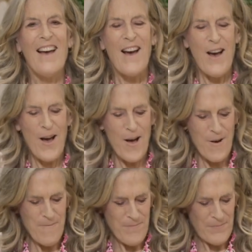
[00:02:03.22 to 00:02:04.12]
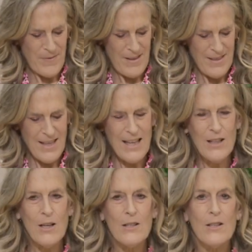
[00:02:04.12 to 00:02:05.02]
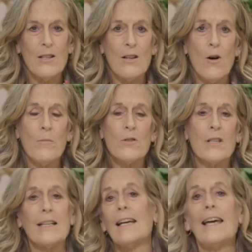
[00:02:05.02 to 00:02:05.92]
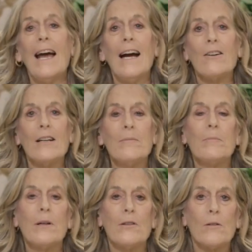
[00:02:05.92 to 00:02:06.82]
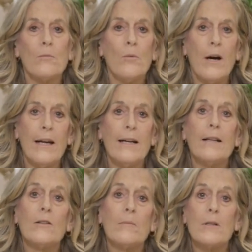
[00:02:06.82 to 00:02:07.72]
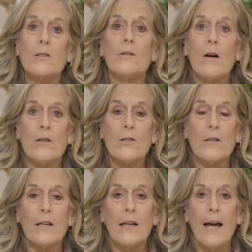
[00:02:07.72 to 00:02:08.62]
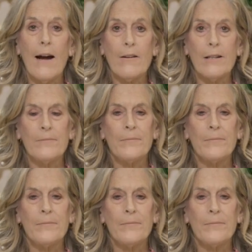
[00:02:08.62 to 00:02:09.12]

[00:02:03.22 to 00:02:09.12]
They almost like a carrot, but they're white and they're much larger than a carrot.